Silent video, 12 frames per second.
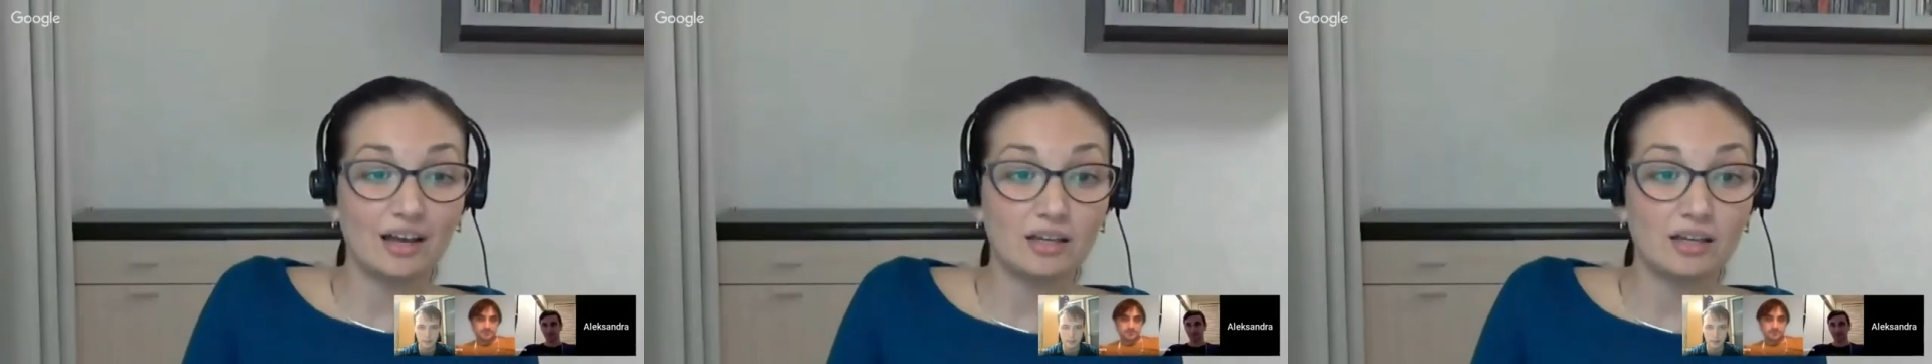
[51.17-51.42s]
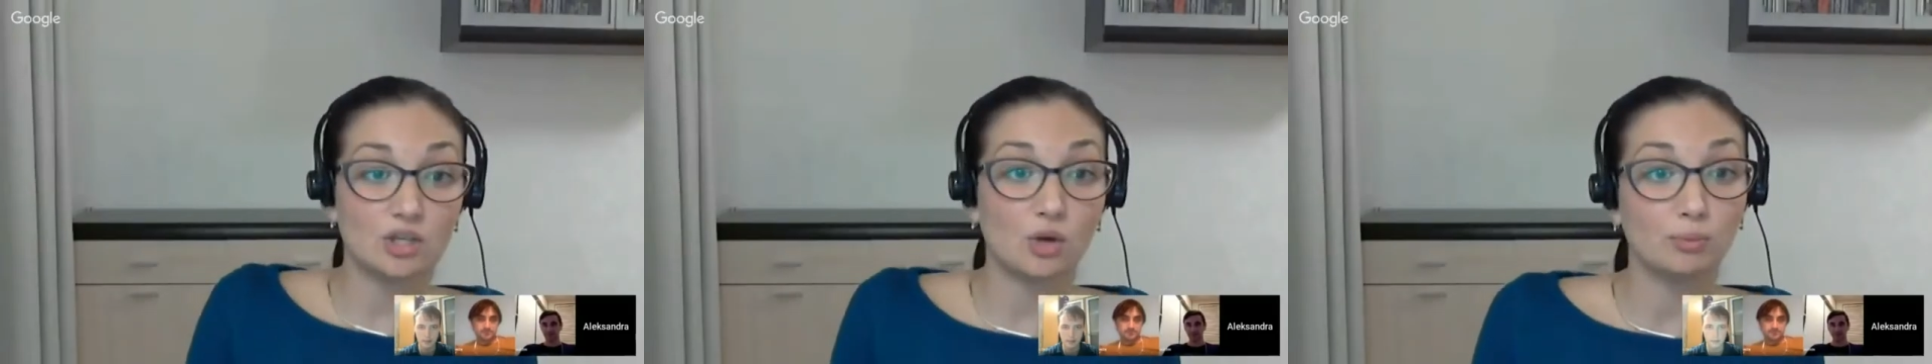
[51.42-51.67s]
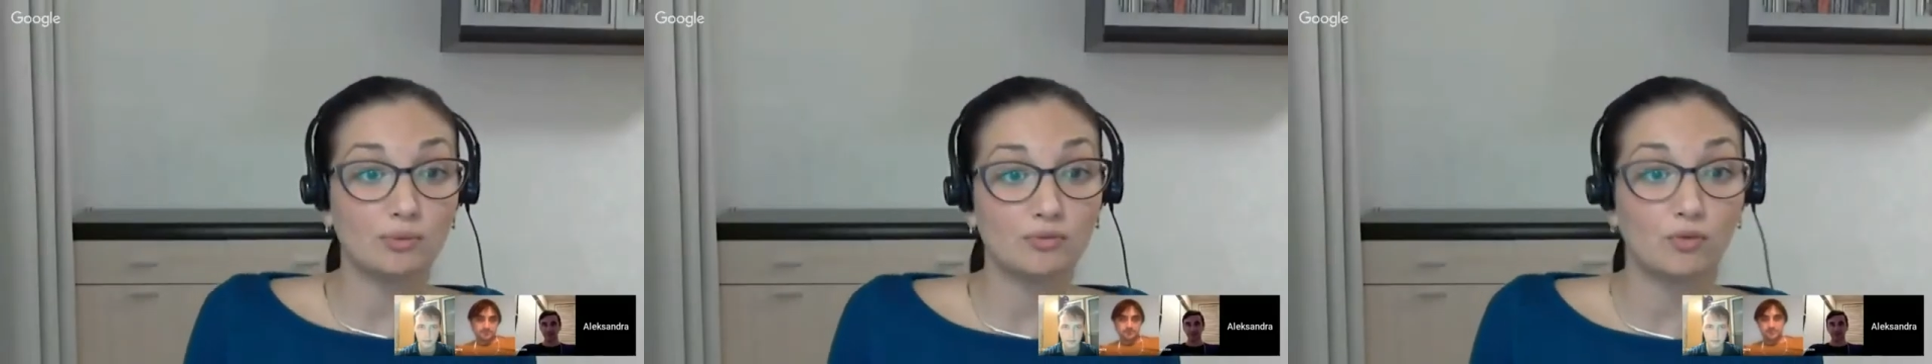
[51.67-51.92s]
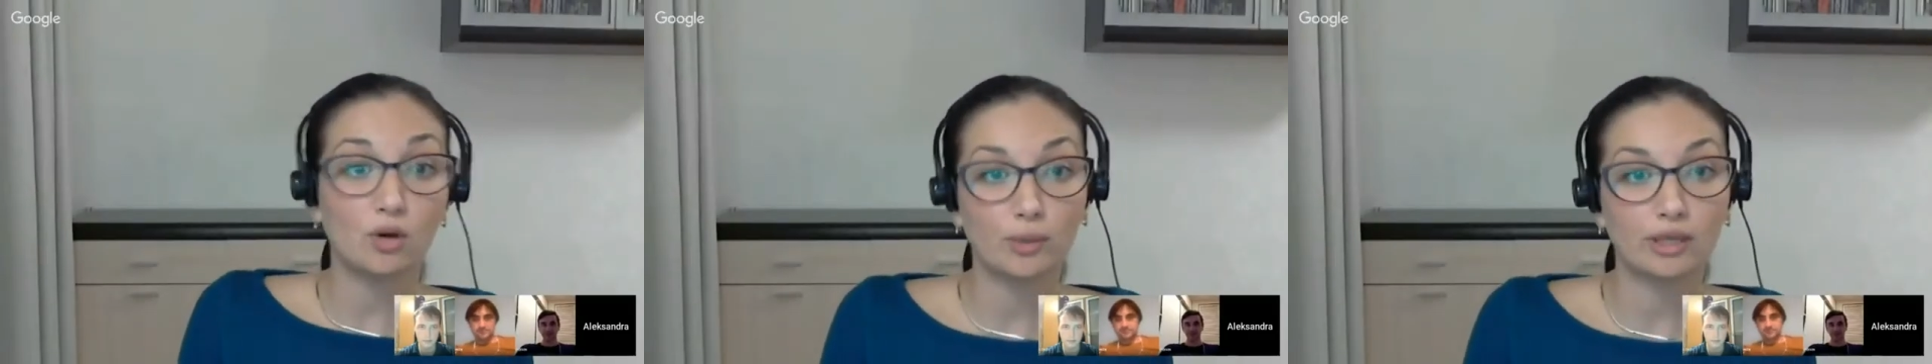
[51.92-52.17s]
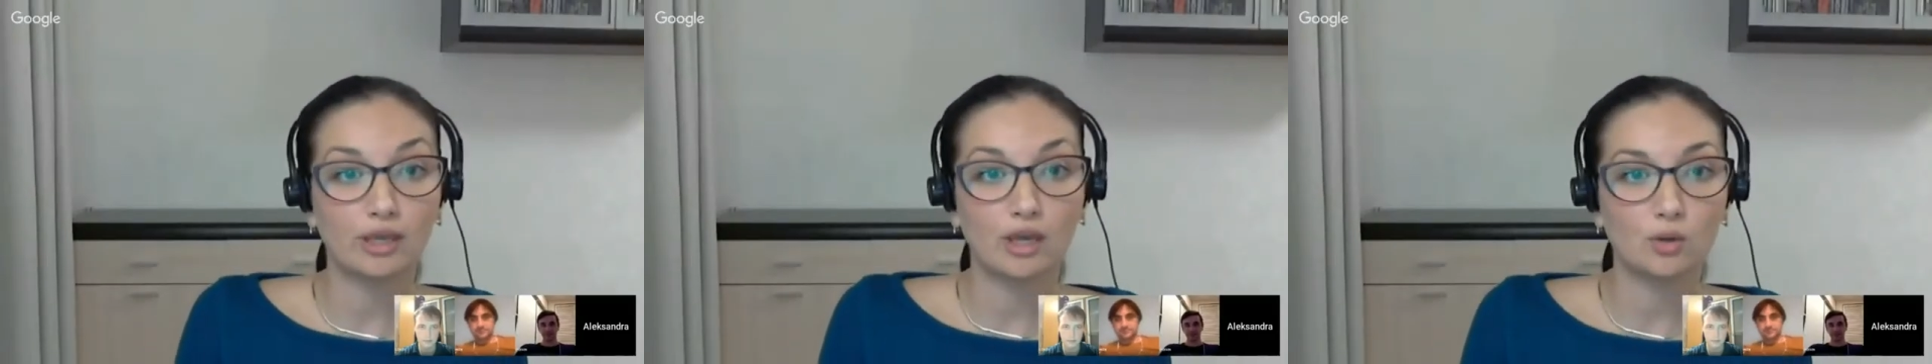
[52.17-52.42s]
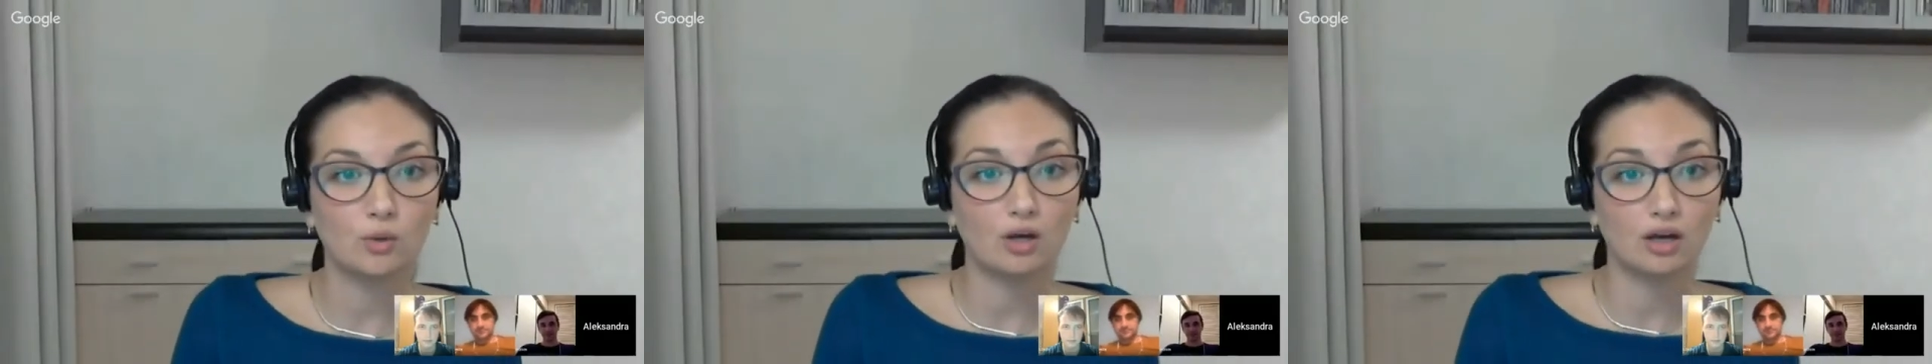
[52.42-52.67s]
So before we
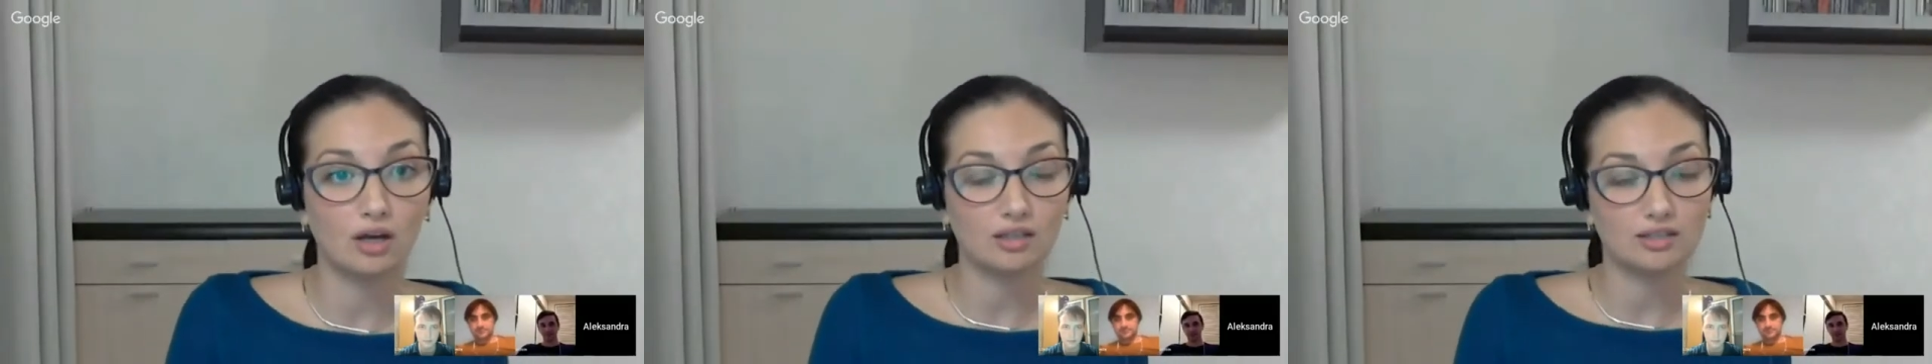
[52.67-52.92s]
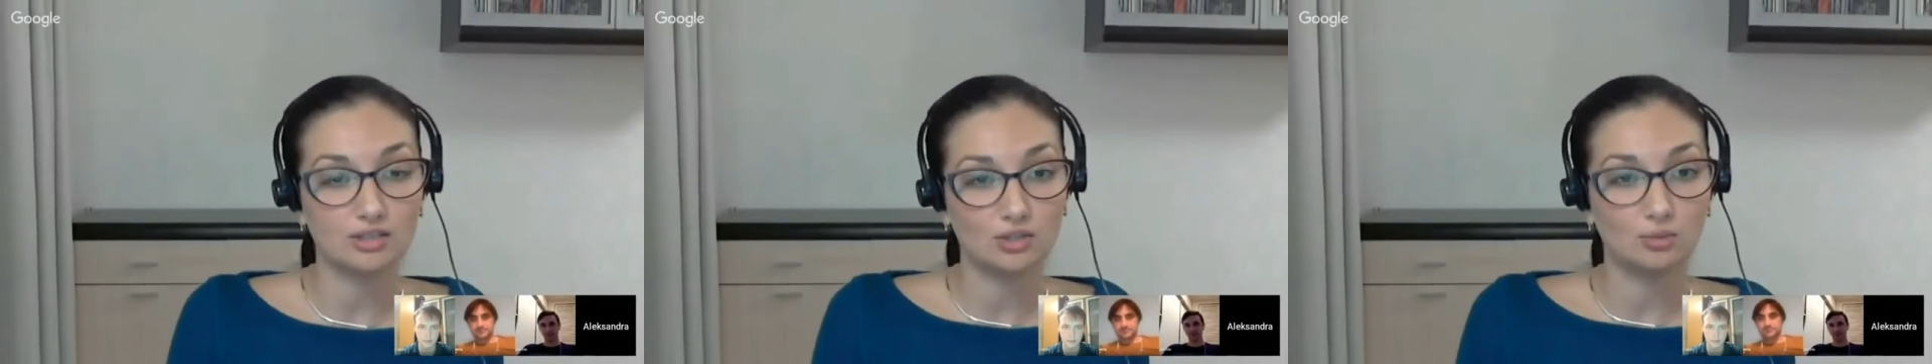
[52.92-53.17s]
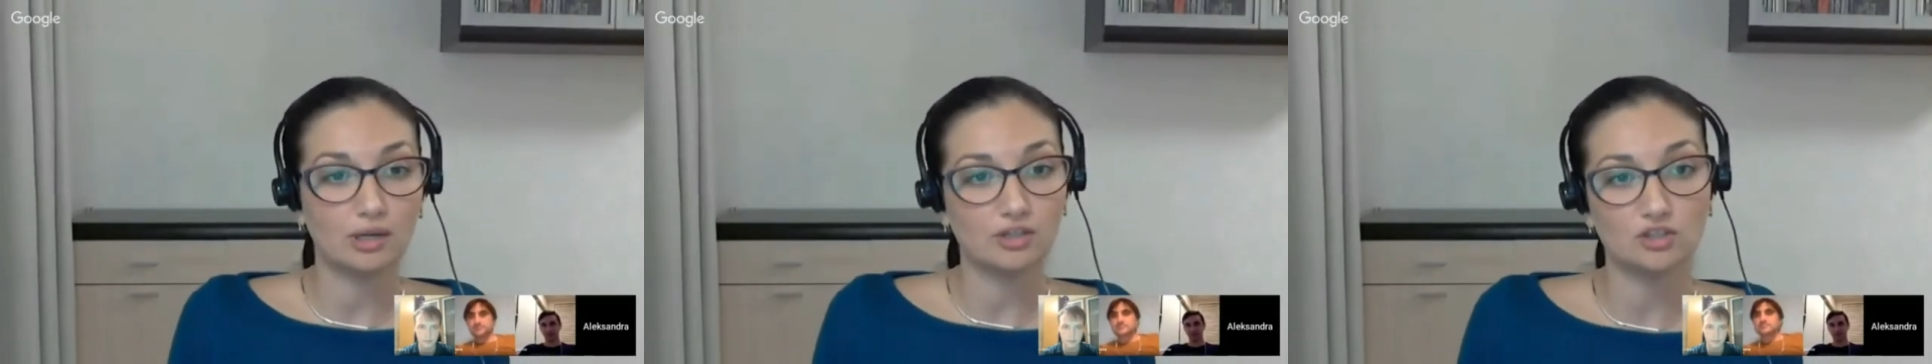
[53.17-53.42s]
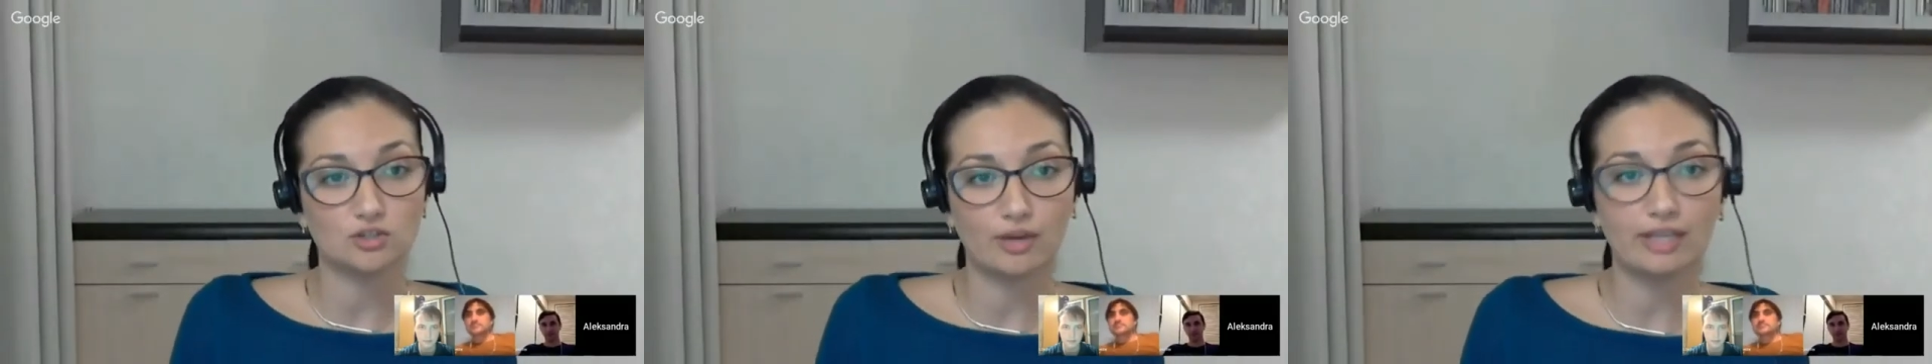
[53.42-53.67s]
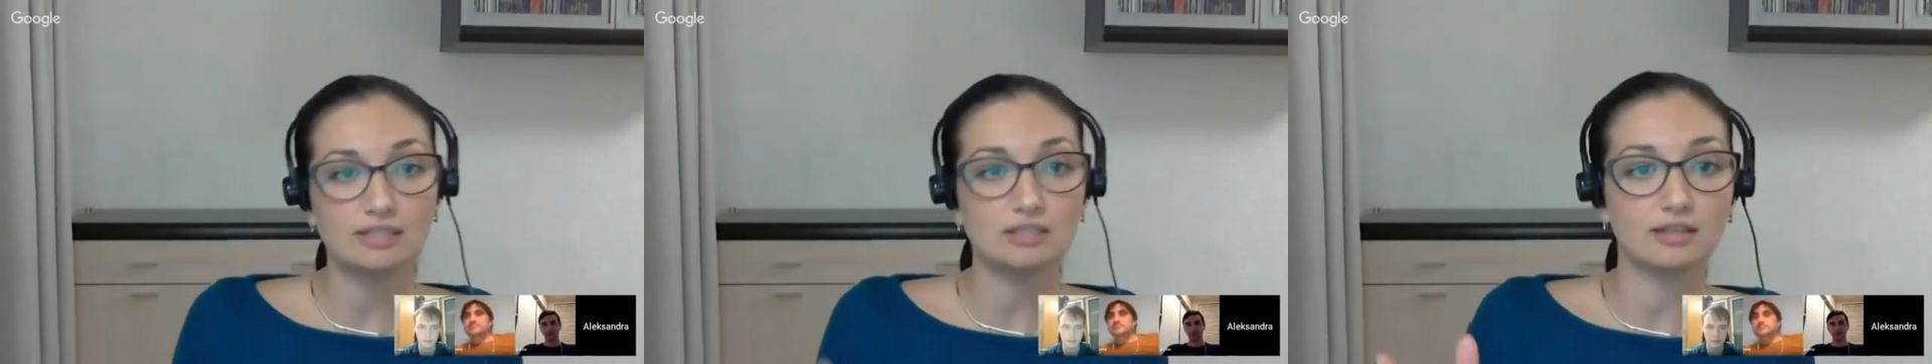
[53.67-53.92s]
go to margin trading,